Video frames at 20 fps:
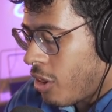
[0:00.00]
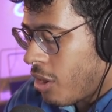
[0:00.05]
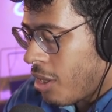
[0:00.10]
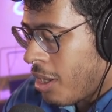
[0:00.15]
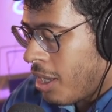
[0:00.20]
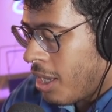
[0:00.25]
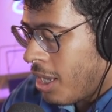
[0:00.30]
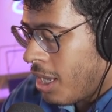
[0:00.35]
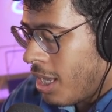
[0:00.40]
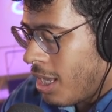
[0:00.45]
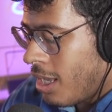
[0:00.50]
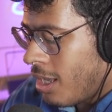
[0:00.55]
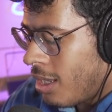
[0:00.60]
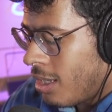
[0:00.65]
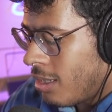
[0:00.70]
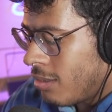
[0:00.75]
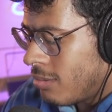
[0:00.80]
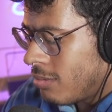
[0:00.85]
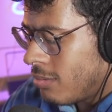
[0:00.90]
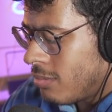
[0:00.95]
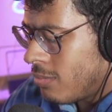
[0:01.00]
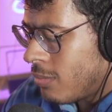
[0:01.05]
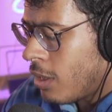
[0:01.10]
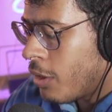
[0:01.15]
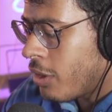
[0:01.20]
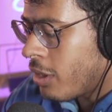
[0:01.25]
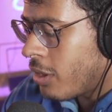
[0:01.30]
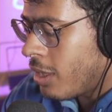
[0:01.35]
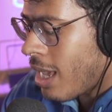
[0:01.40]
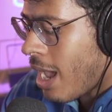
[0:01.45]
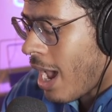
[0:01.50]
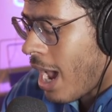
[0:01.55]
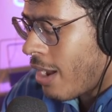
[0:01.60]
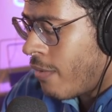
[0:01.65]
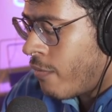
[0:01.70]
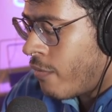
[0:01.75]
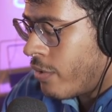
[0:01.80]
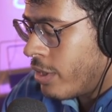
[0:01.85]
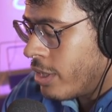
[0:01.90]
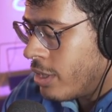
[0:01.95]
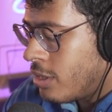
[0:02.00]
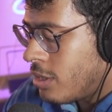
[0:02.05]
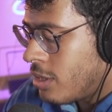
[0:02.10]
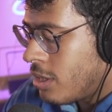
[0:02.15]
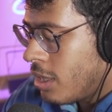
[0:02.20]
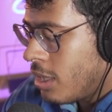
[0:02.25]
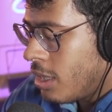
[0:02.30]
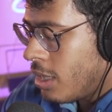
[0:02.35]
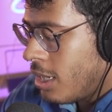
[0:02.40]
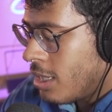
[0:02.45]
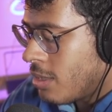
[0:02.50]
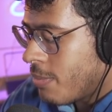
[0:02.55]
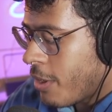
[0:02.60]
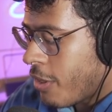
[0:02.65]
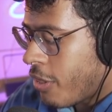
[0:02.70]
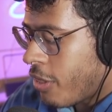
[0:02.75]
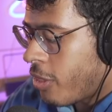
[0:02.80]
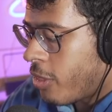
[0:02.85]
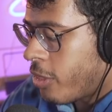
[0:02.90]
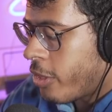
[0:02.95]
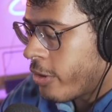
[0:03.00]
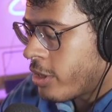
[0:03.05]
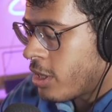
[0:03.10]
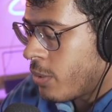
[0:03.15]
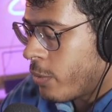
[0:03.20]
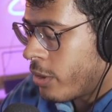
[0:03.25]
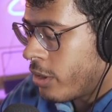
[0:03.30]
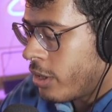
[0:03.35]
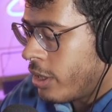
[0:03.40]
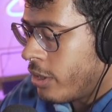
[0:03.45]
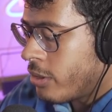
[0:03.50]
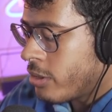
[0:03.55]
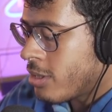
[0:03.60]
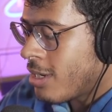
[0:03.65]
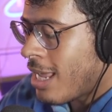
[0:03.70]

uh, well, I think the average is about 31 years.